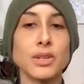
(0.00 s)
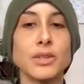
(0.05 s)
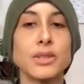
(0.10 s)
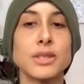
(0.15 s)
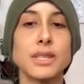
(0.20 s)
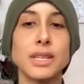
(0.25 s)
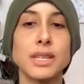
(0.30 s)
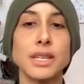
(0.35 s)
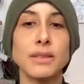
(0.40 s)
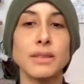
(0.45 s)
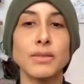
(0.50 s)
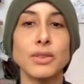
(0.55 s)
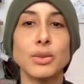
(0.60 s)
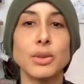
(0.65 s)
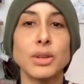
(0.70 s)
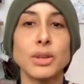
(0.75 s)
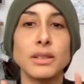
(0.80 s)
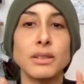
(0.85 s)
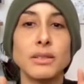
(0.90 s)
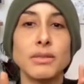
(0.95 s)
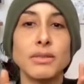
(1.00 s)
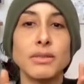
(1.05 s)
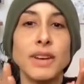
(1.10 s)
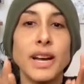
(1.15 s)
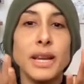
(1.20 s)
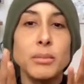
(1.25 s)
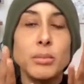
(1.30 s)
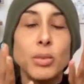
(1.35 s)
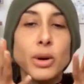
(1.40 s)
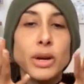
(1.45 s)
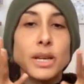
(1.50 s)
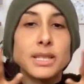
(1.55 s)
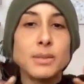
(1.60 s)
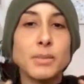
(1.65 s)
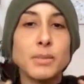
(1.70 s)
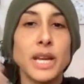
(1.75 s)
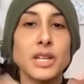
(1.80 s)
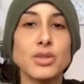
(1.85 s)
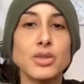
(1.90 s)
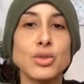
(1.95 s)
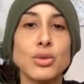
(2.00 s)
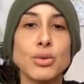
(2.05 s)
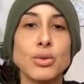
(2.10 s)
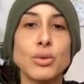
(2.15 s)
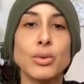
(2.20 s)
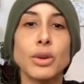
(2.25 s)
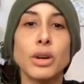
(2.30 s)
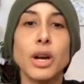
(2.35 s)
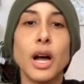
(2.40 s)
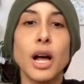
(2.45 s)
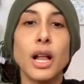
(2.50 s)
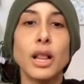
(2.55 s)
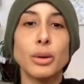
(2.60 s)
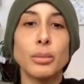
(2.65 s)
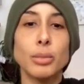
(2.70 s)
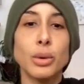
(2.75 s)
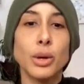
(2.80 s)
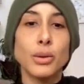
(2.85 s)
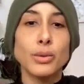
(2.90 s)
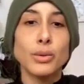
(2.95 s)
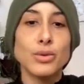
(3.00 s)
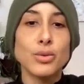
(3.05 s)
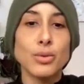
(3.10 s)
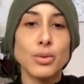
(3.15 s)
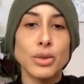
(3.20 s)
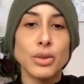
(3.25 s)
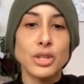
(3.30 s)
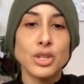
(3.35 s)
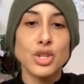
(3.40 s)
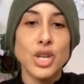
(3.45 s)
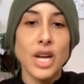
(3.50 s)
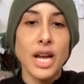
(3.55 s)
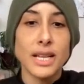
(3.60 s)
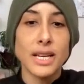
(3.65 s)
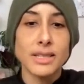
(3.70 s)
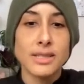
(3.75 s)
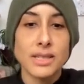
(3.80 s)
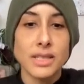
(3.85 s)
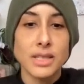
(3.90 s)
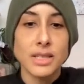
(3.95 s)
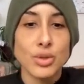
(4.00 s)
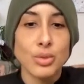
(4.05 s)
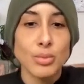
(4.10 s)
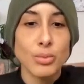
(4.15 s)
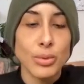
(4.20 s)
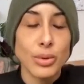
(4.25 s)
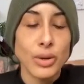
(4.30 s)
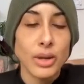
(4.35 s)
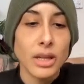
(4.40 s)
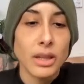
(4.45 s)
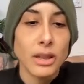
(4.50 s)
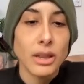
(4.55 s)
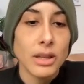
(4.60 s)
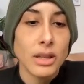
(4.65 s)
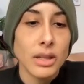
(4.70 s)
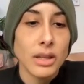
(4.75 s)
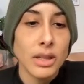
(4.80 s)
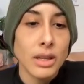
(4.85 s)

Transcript: and you're seeing if you can find more expansion through the collarbones, through the chest as you breathe.